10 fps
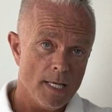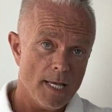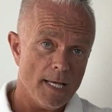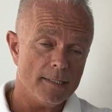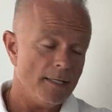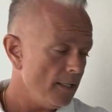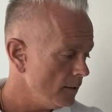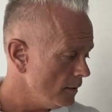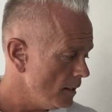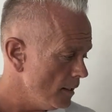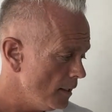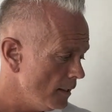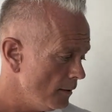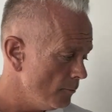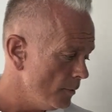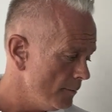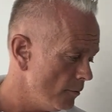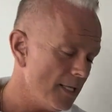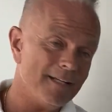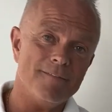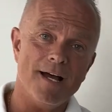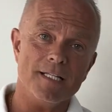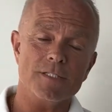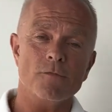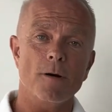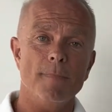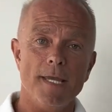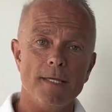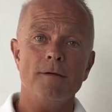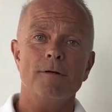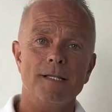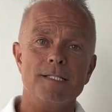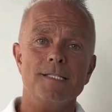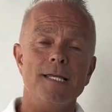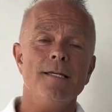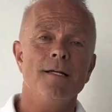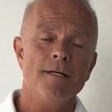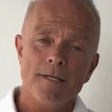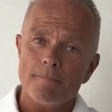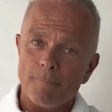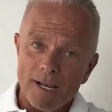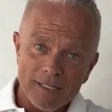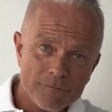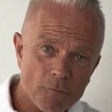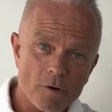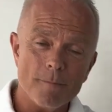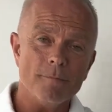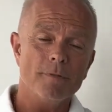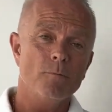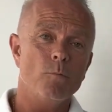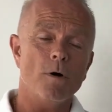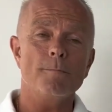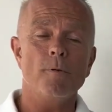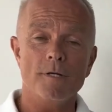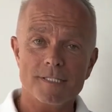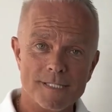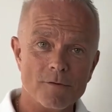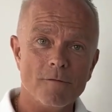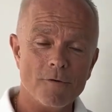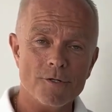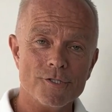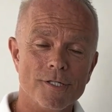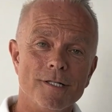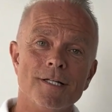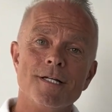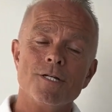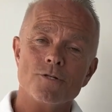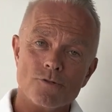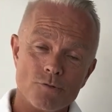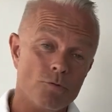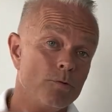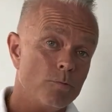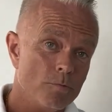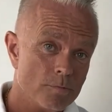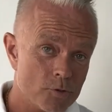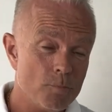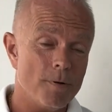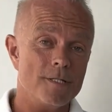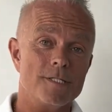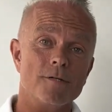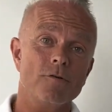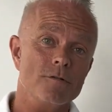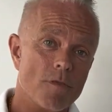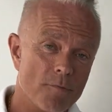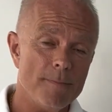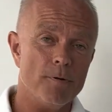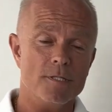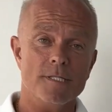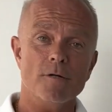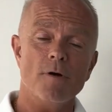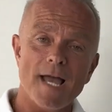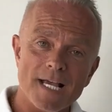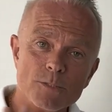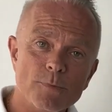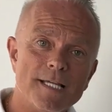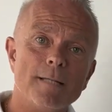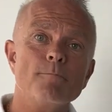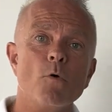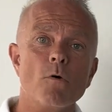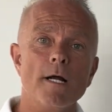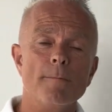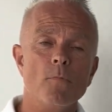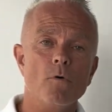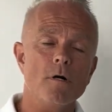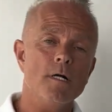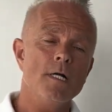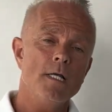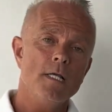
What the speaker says: And then we will advance from a, let's say, platform 1.0 version to 2.0, 3.0 as we get more and more